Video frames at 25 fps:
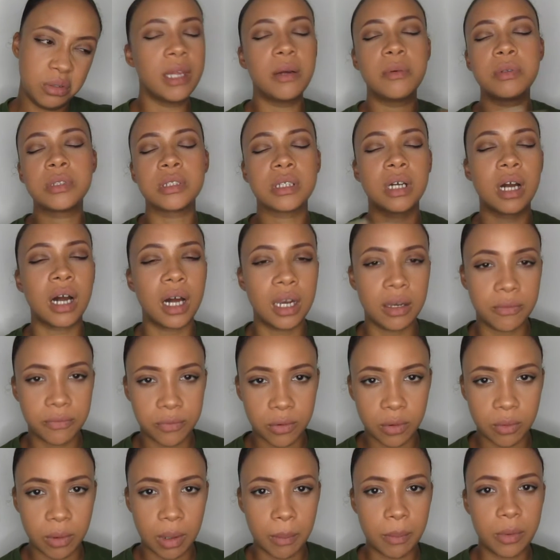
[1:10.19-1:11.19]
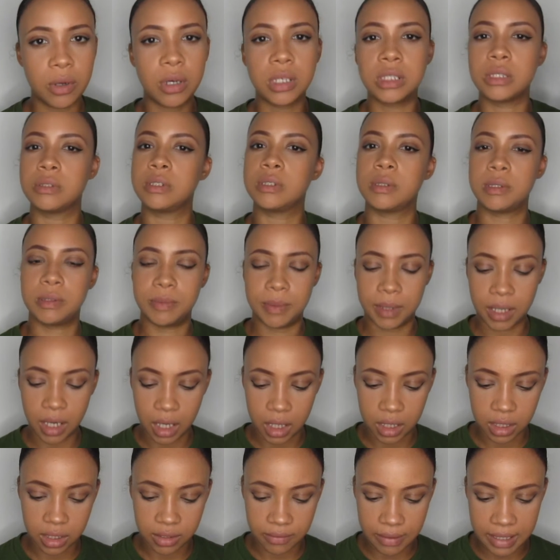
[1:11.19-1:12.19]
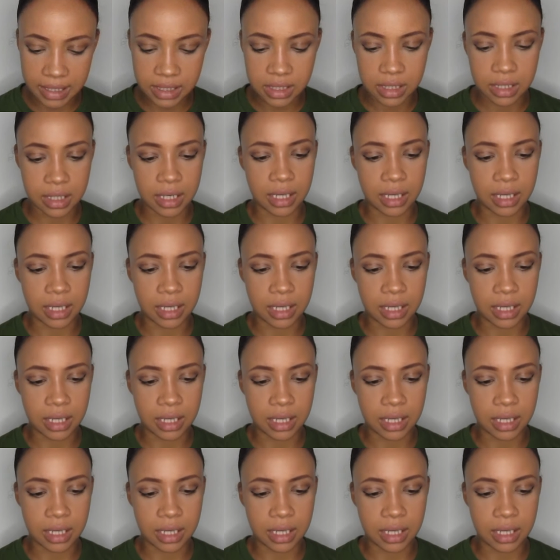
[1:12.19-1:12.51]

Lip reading: It was a colorful one because it was supposed to be color correcting.